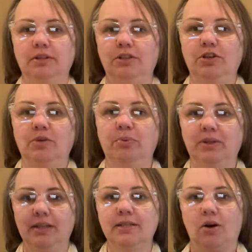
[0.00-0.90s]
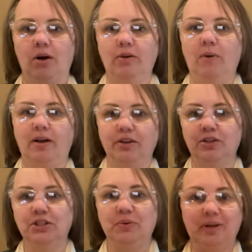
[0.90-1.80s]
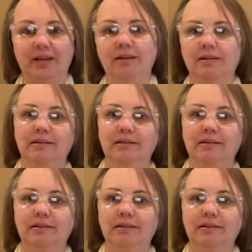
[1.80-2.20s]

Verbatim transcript: you can put this on while you're doing